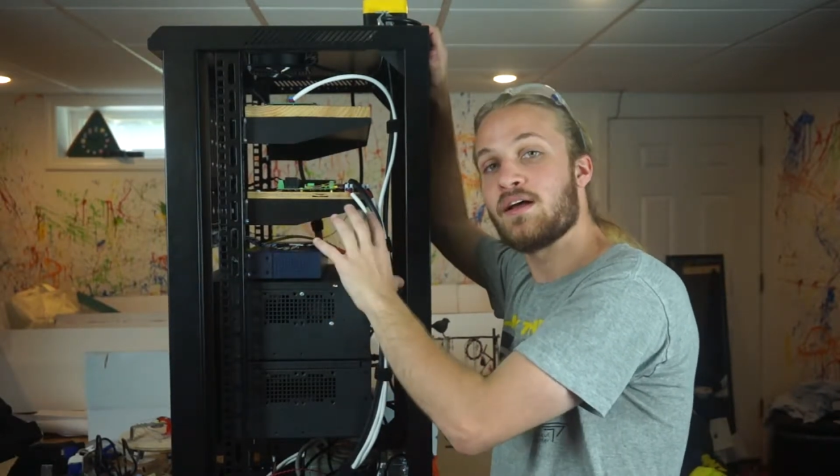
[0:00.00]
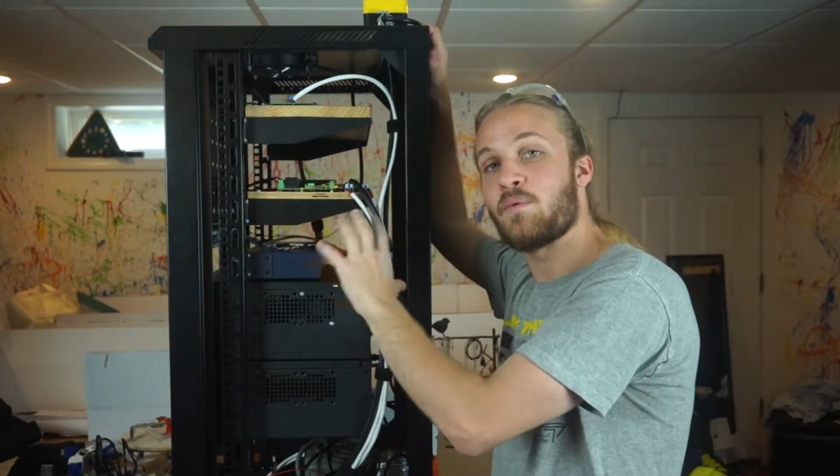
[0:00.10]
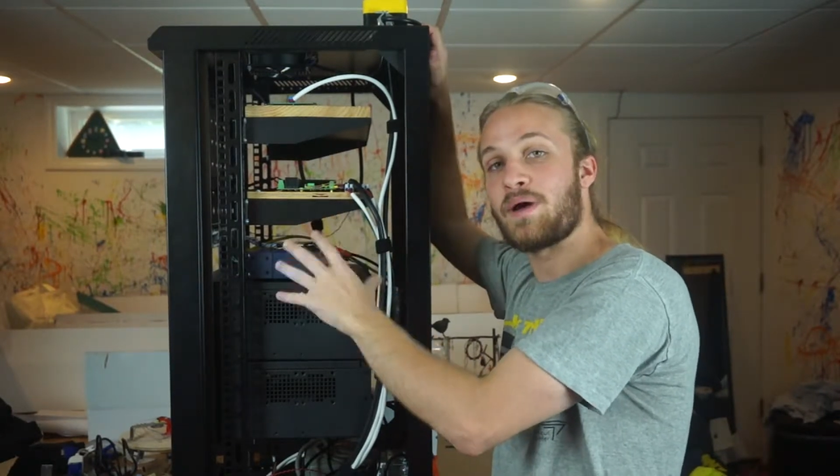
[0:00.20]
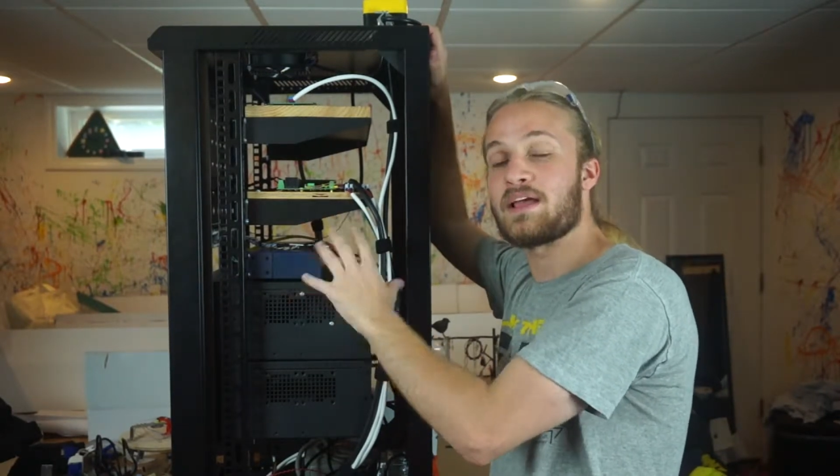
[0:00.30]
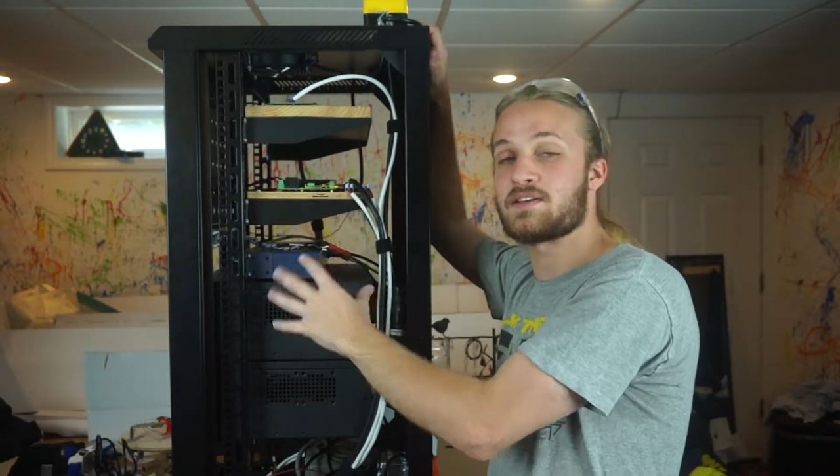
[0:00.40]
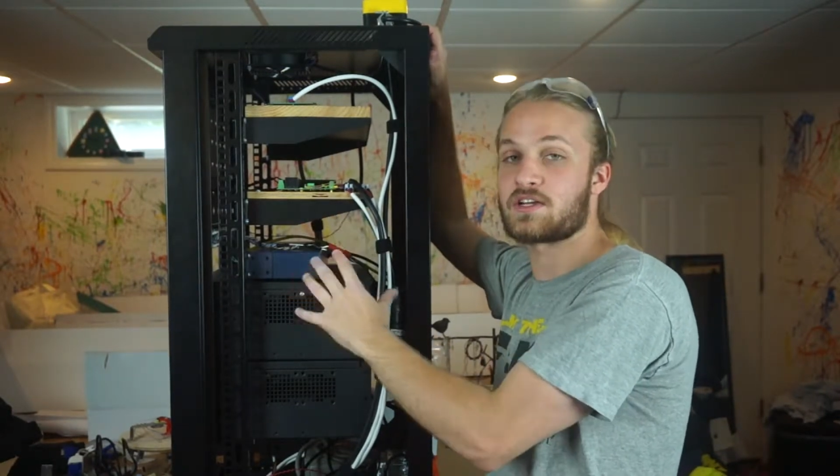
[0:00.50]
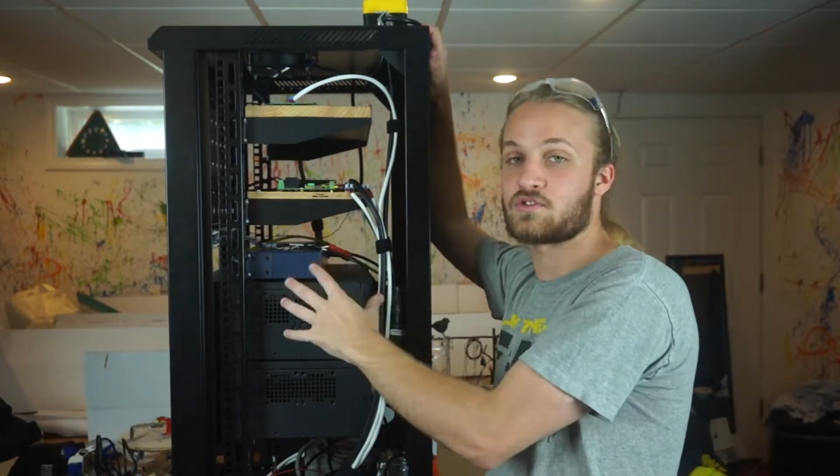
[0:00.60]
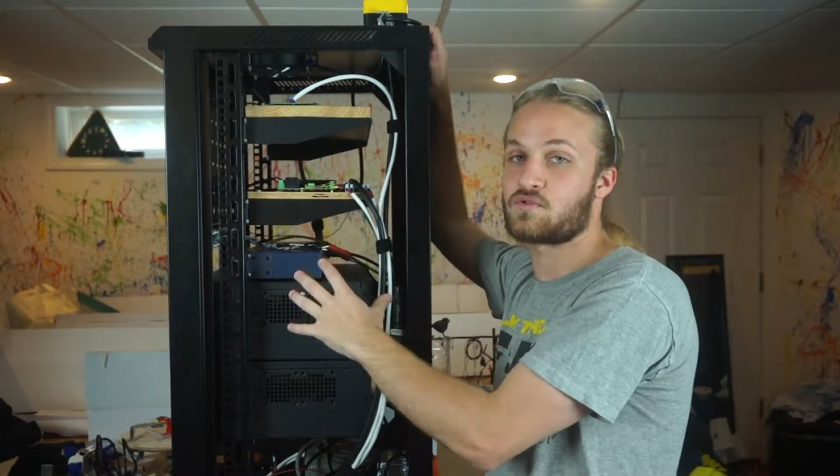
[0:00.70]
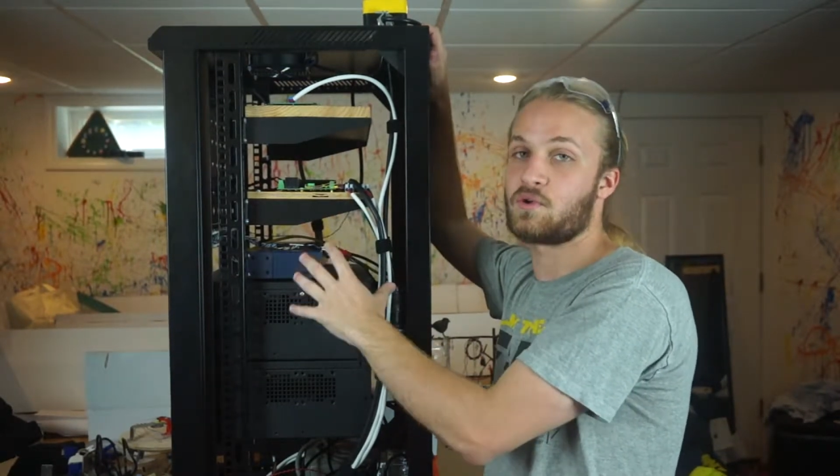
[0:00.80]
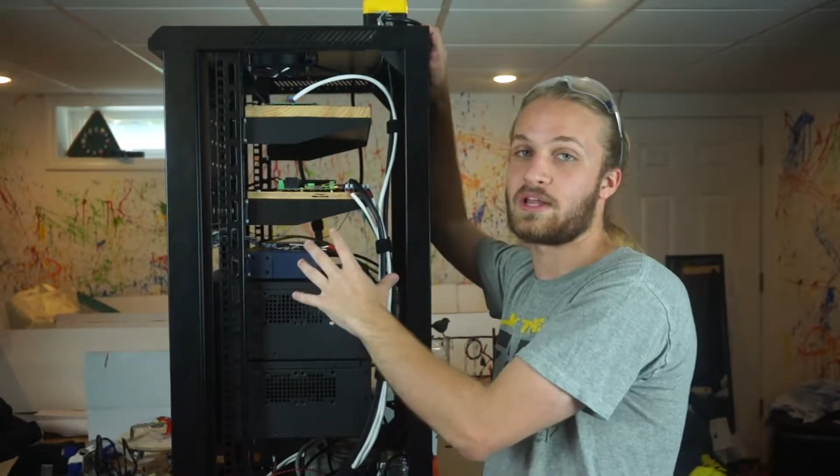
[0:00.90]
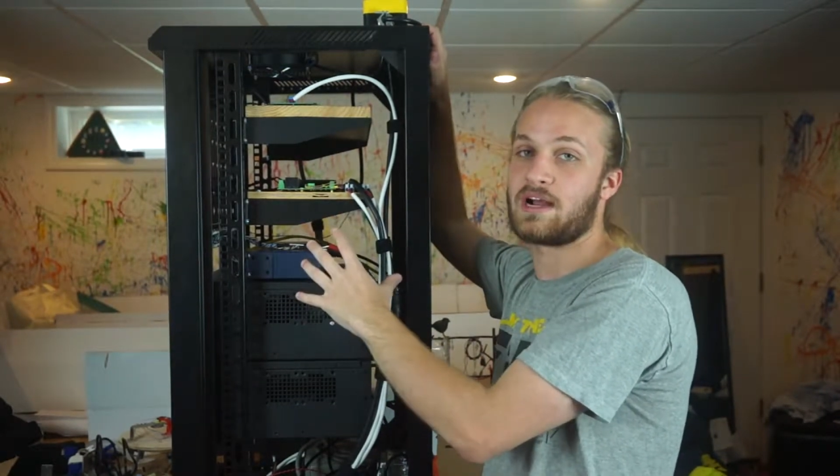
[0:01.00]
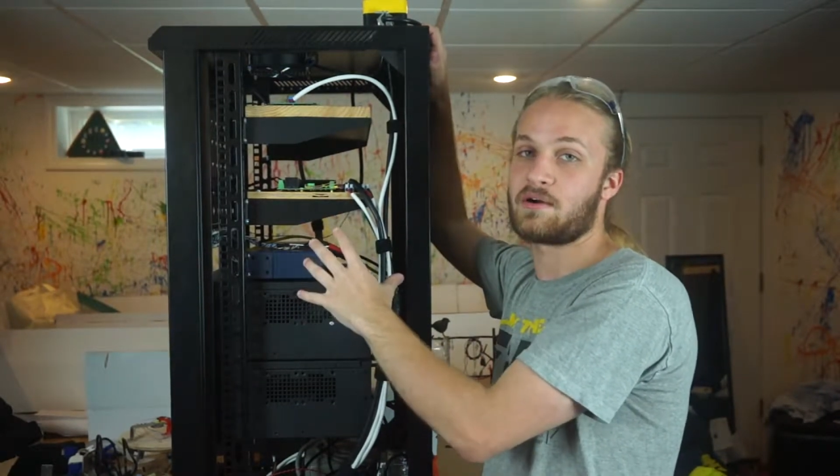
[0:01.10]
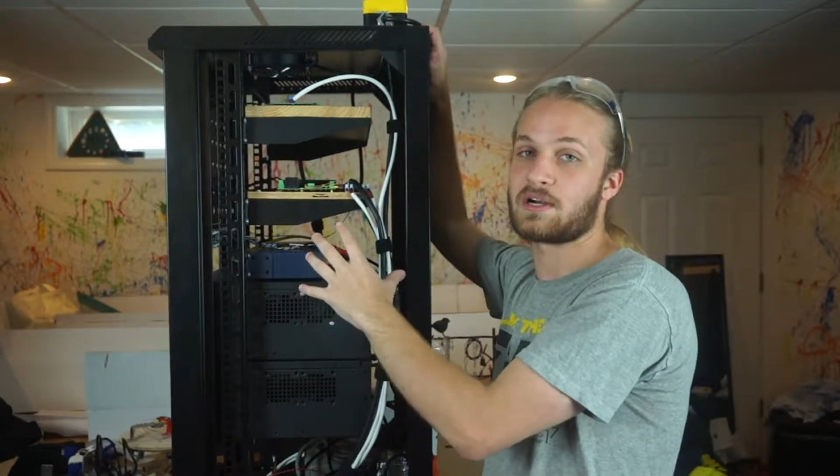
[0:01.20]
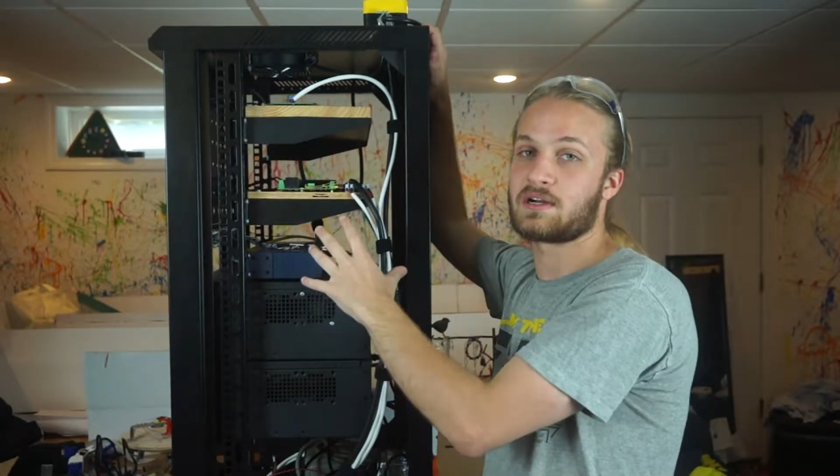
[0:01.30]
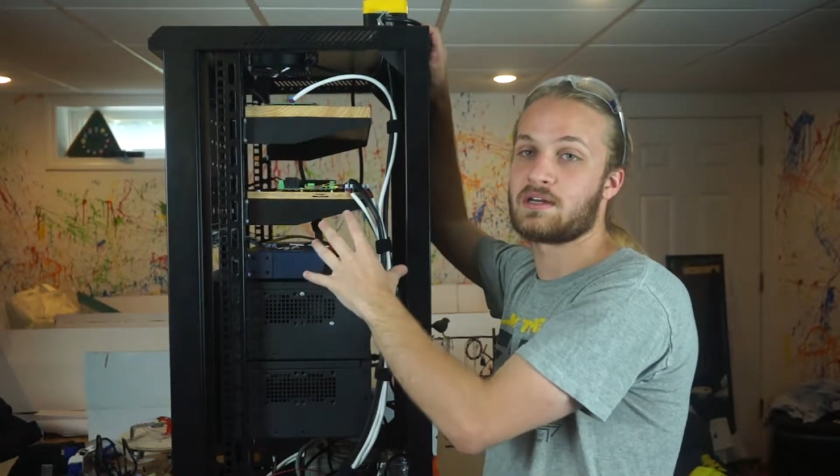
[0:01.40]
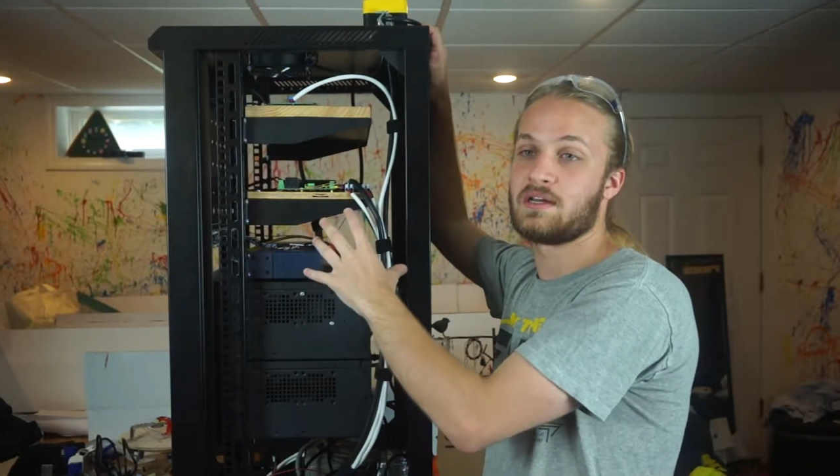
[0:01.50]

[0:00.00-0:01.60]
way to control our